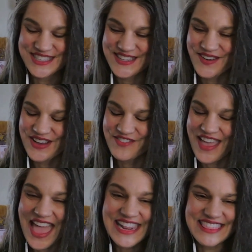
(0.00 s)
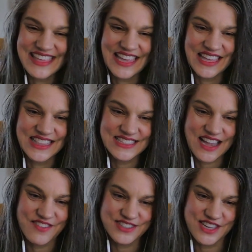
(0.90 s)
So if anything in this
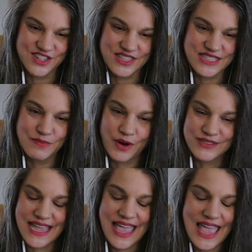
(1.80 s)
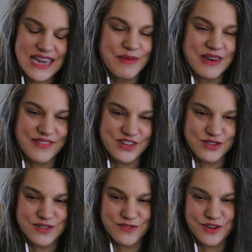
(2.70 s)
conversation sparked any bit of
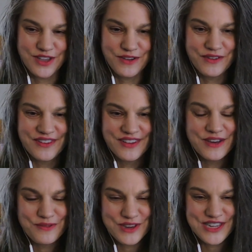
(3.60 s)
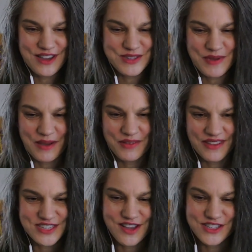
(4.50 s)
interest for you, reach out to me. I would love
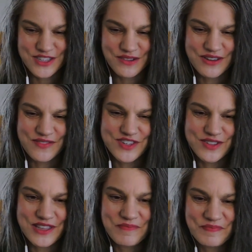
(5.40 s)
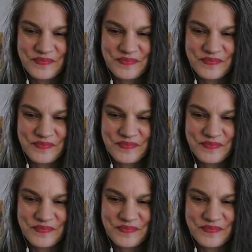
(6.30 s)
to talk to you individually.